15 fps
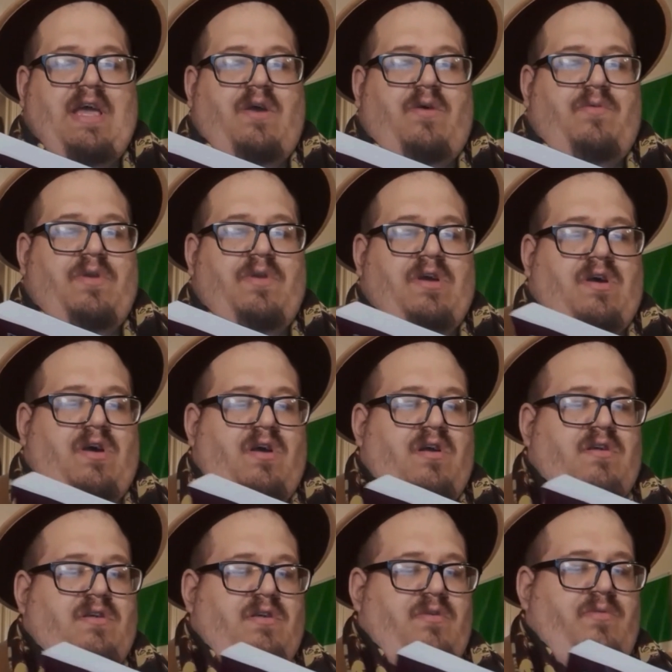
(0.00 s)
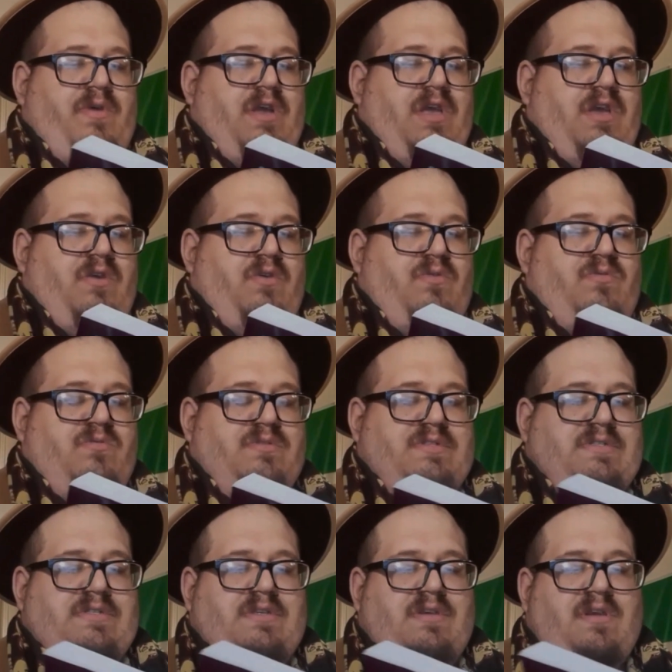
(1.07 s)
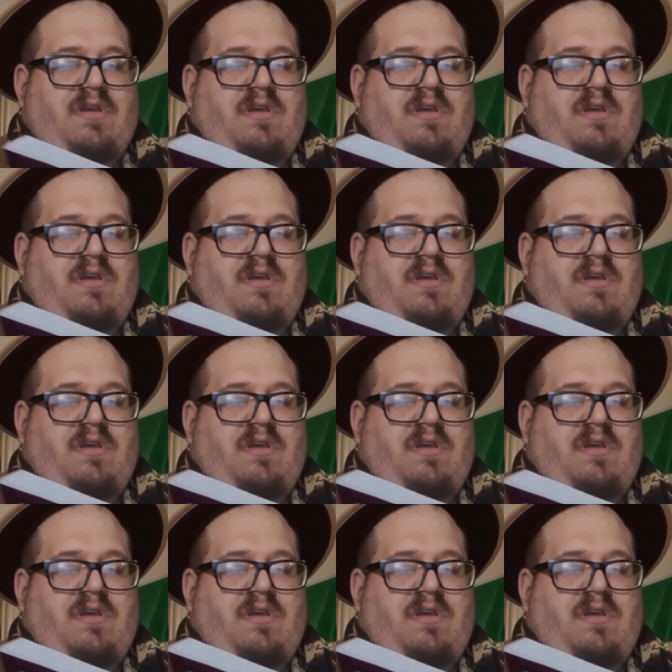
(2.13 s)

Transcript: own a car, new or used,